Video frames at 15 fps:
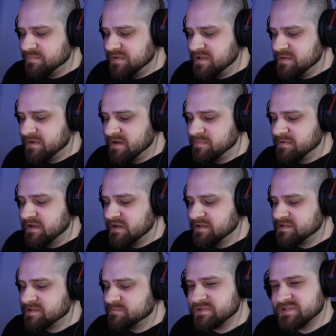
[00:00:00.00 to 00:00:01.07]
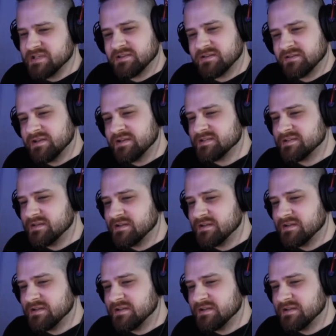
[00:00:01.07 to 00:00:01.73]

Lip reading: Bebop Nights. Was that the last time?